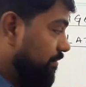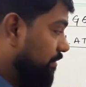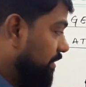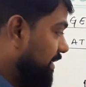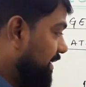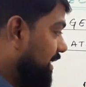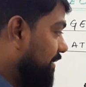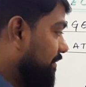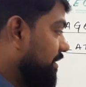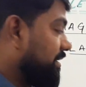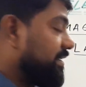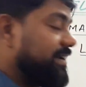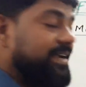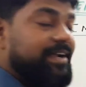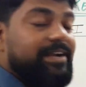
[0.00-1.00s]
in our
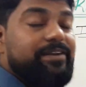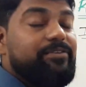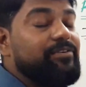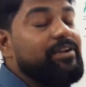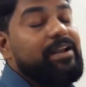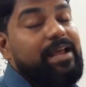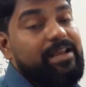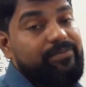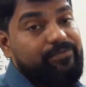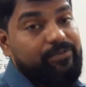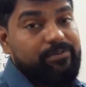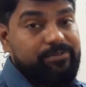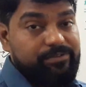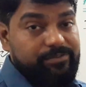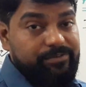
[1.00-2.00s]
day-to-day life
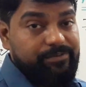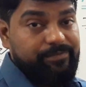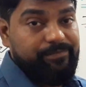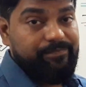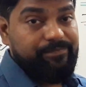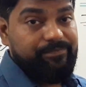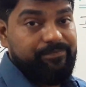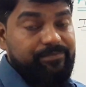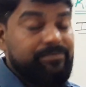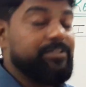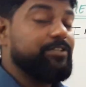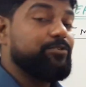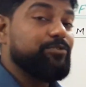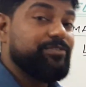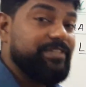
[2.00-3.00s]
also,
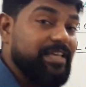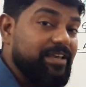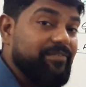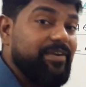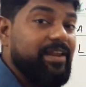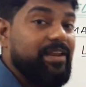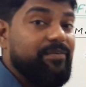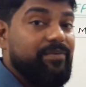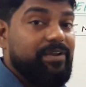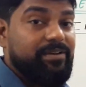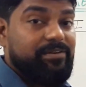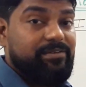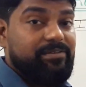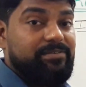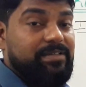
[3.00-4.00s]
just to save
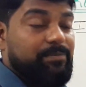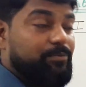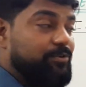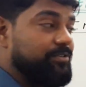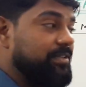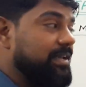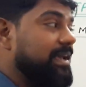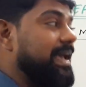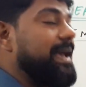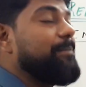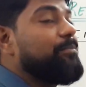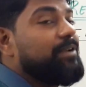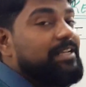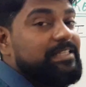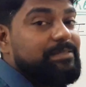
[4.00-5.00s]
anyone. Suppose
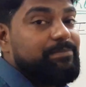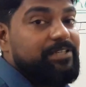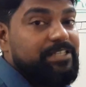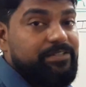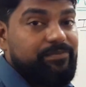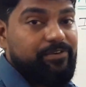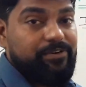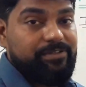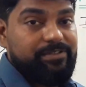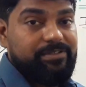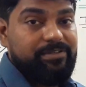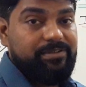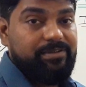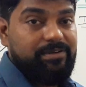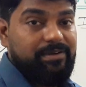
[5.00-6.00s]
ambulance means what?
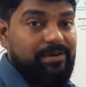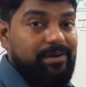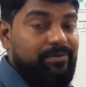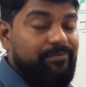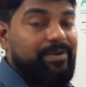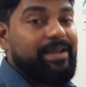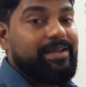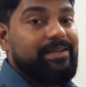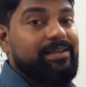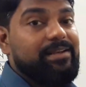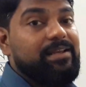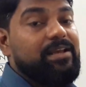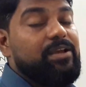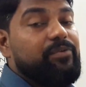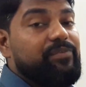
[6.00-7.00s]
A vehicle
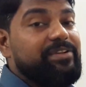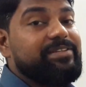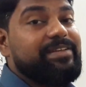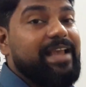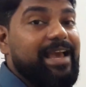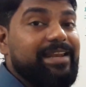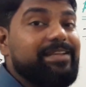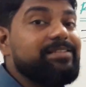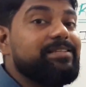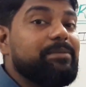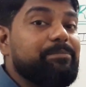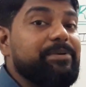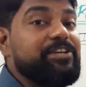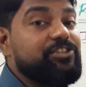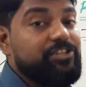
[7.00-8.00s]
which carries the
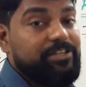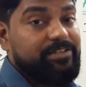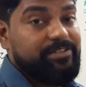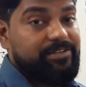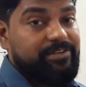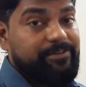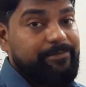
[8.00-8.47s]
patient,